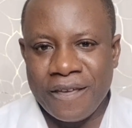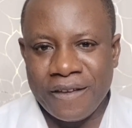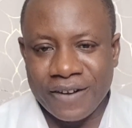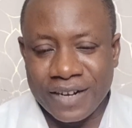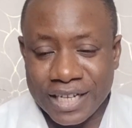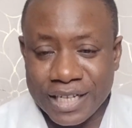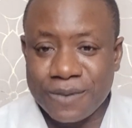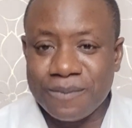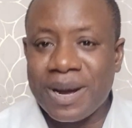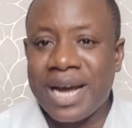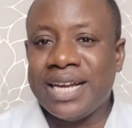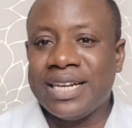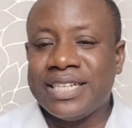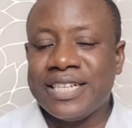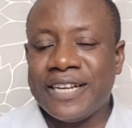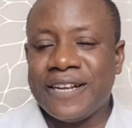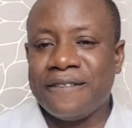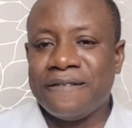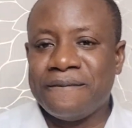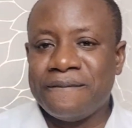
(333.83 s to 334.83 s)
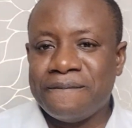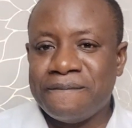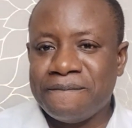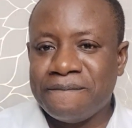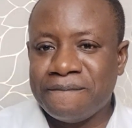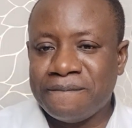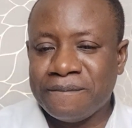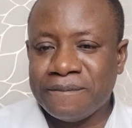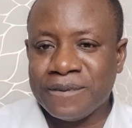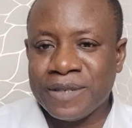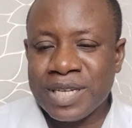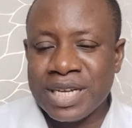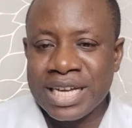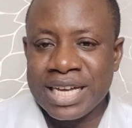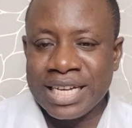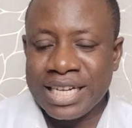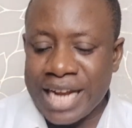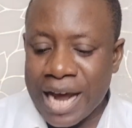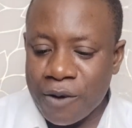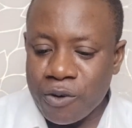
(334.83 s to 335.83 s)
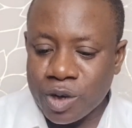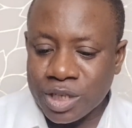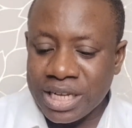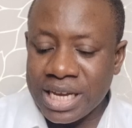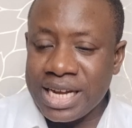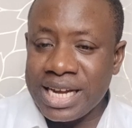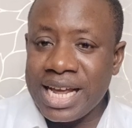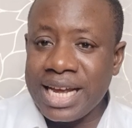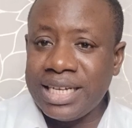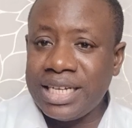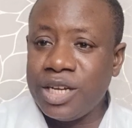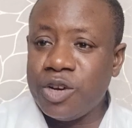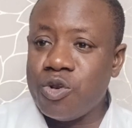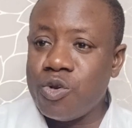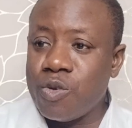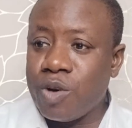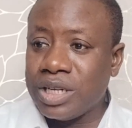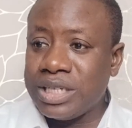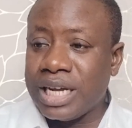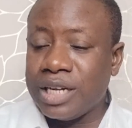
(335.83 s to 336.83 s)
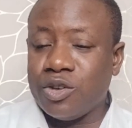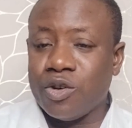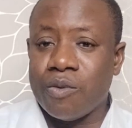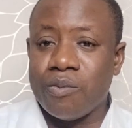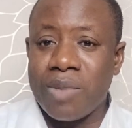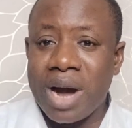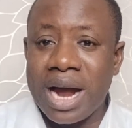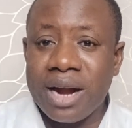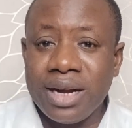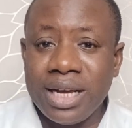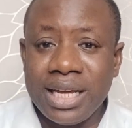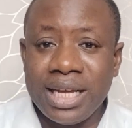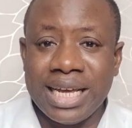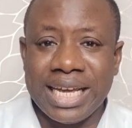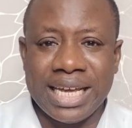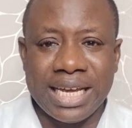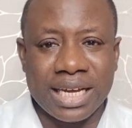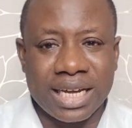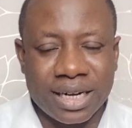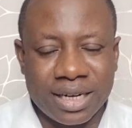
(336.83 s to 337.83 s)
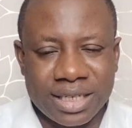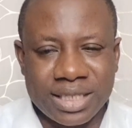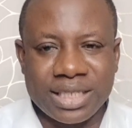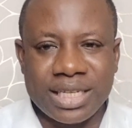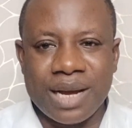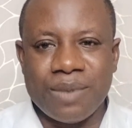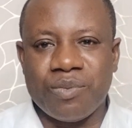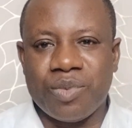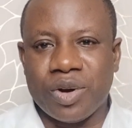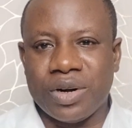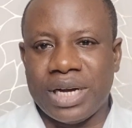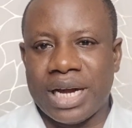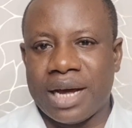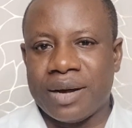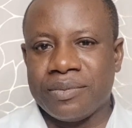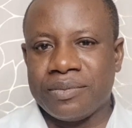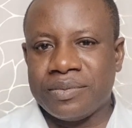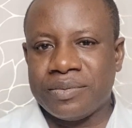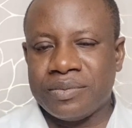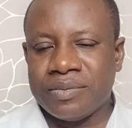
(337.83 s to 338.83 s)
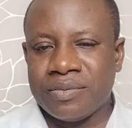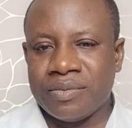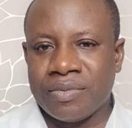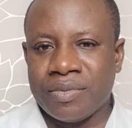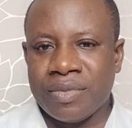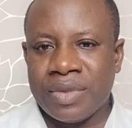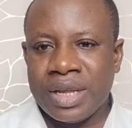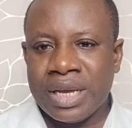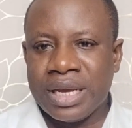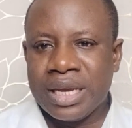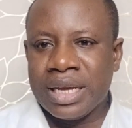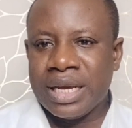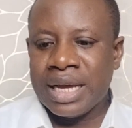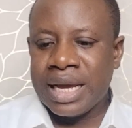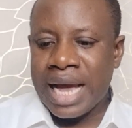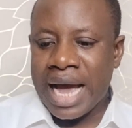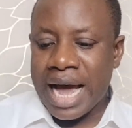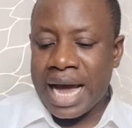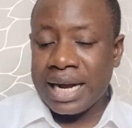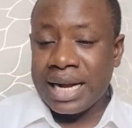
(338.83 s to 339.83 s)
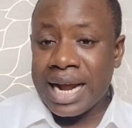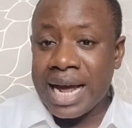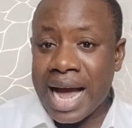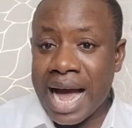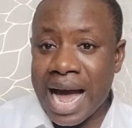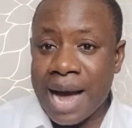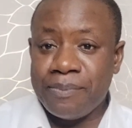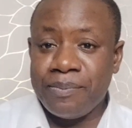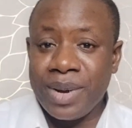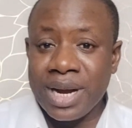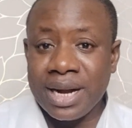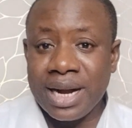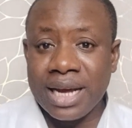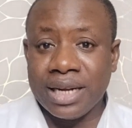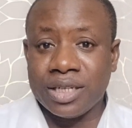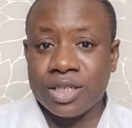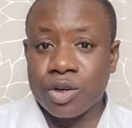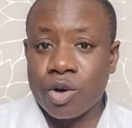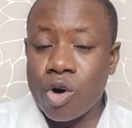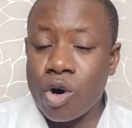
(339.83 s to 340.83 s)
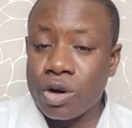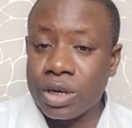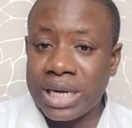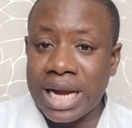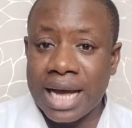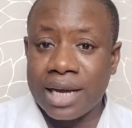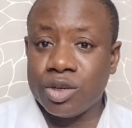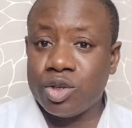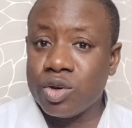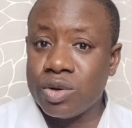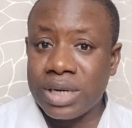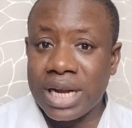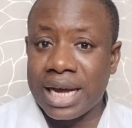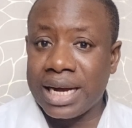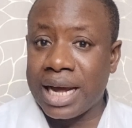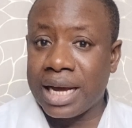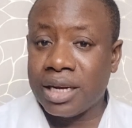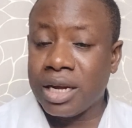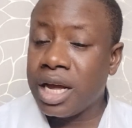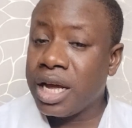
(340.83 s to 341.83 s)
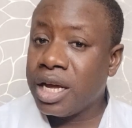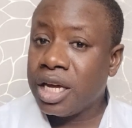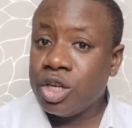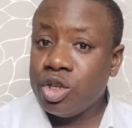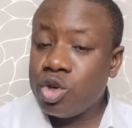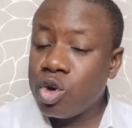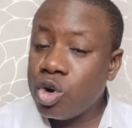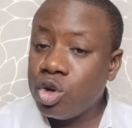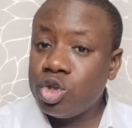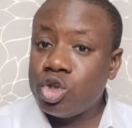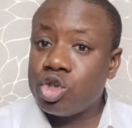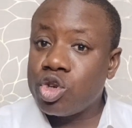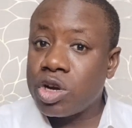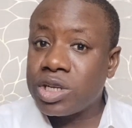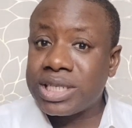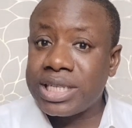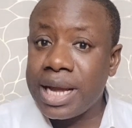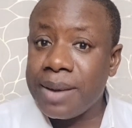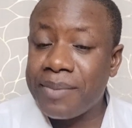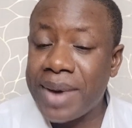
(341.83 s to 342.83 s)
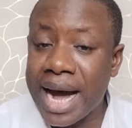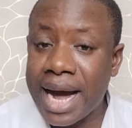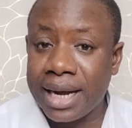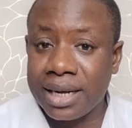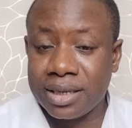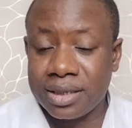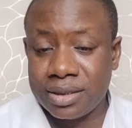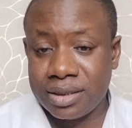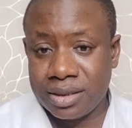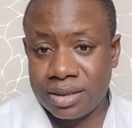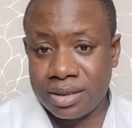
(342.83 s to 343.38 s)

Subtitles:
In his mind. There was a lady who wanted to marry a Christian brother. And her parent called her and told her that, don't trust a man.